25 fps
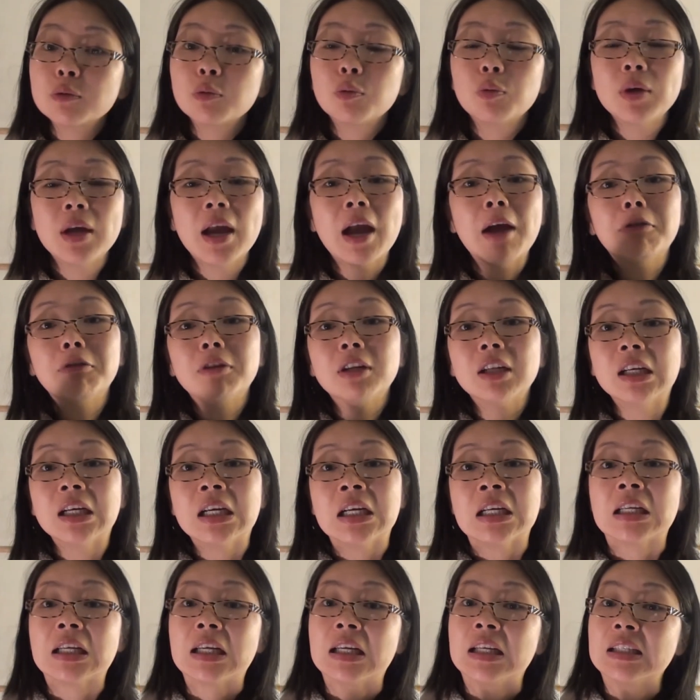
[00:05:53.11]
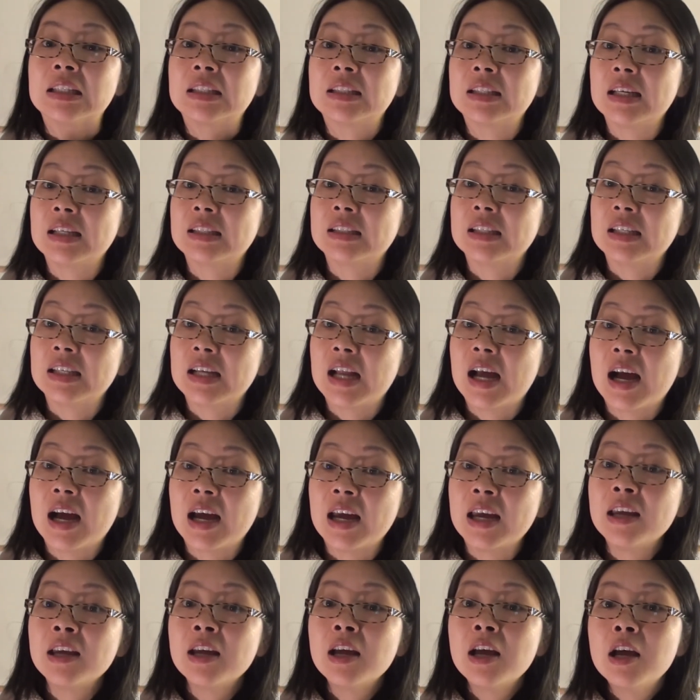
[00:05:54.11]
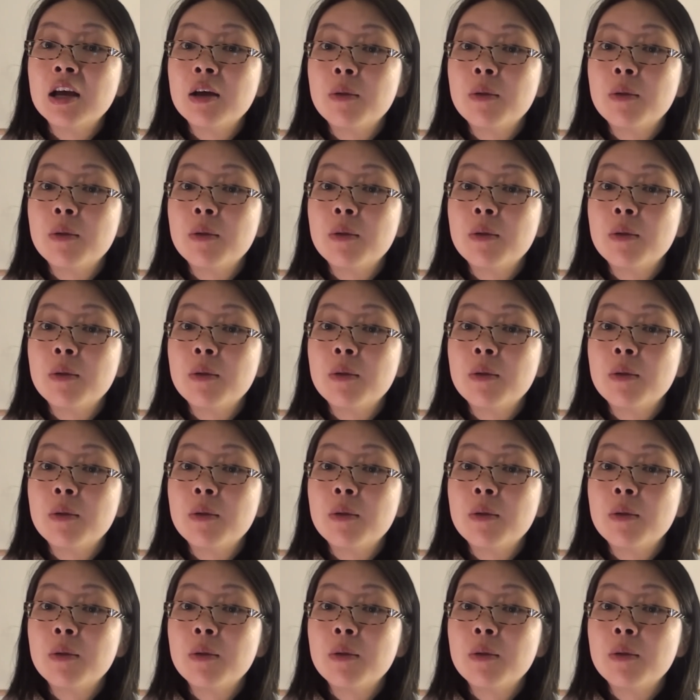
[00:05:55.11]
we have learned in season 9.